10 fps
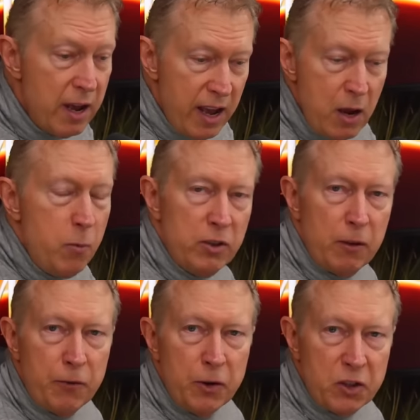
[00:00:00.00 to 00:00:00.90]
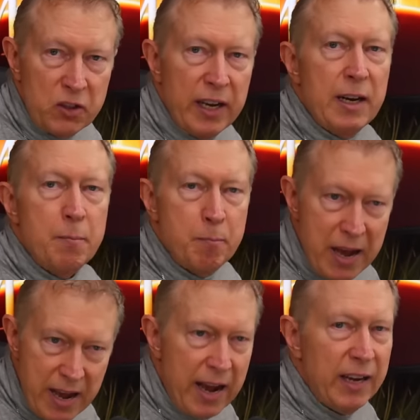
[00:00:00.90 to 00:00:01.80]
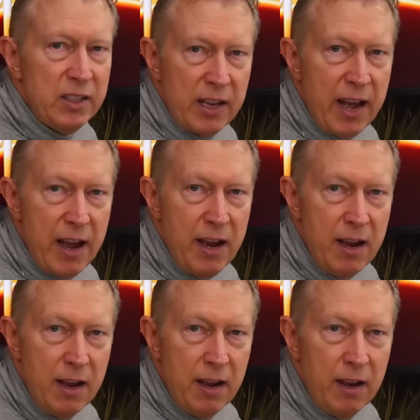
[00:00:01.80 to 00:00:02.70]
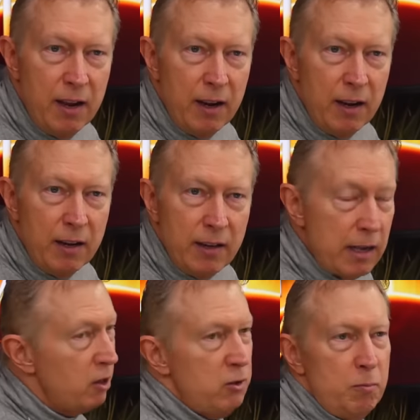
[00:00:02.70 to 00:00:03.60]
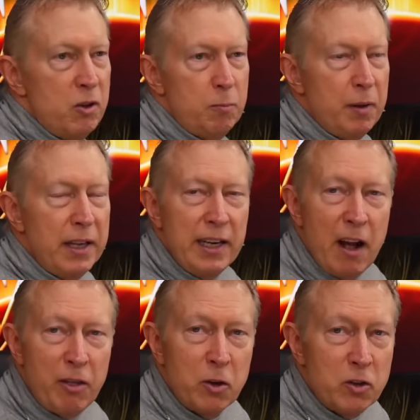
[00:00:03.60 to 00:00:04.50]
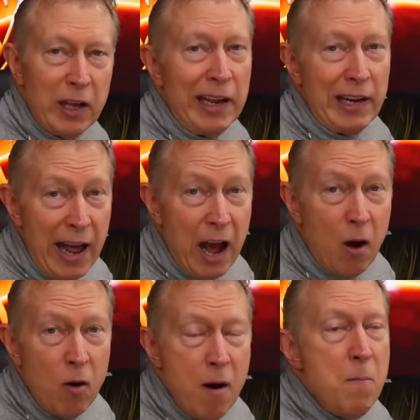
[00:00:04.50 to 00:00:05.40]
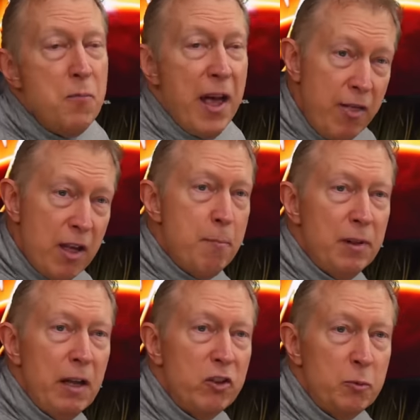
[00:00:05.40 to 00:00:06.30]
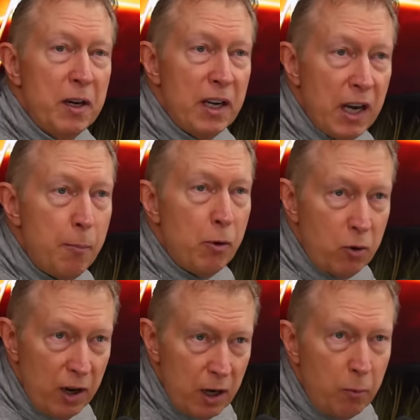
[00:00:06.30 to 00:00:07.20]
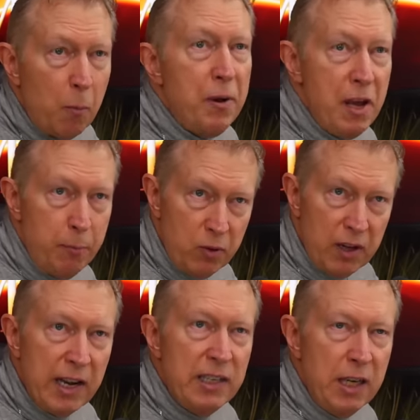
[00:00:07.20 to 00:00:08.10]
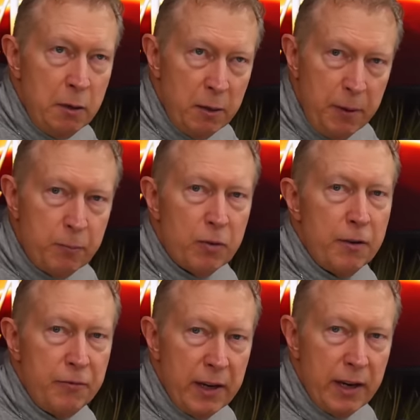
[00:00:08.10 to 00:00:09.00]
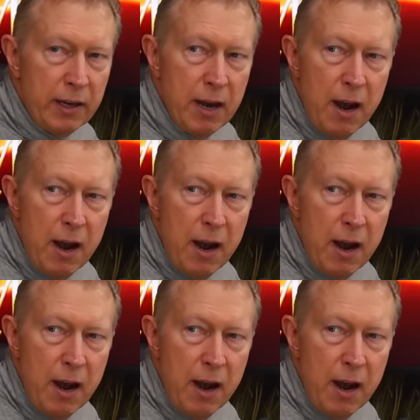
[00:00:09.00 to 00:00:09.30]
He was the first to say it. And may I say, you know, there's plenty out there saying it now. And I believe there's been a couple credible people that I deem to be prophetic.